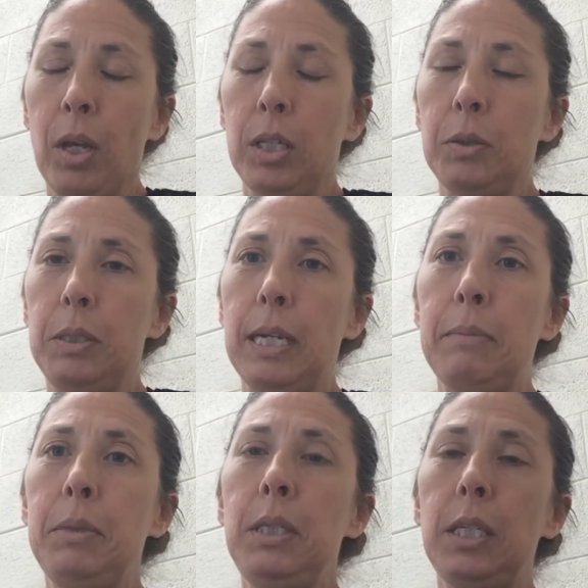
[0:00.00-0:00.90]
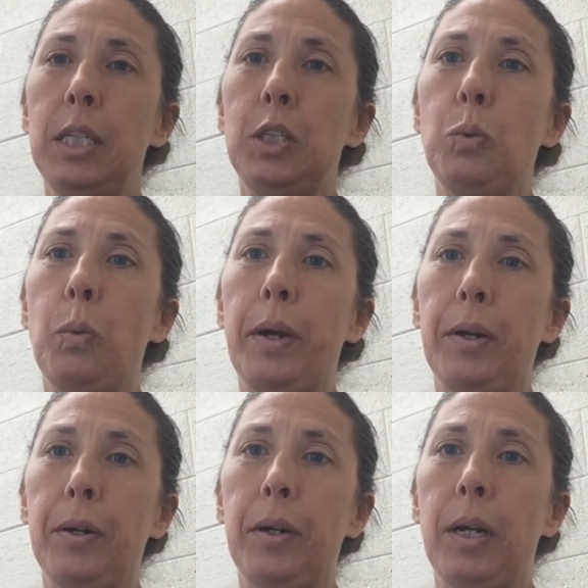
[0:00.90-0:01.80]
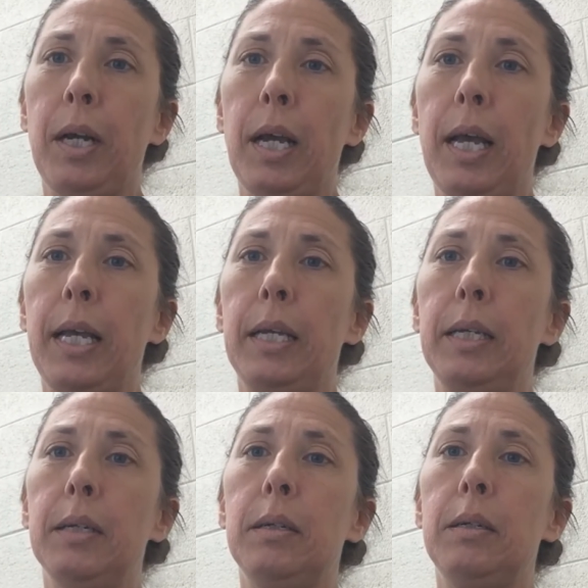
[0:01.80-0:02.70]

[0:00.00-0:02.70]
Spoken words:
So enjambment is where a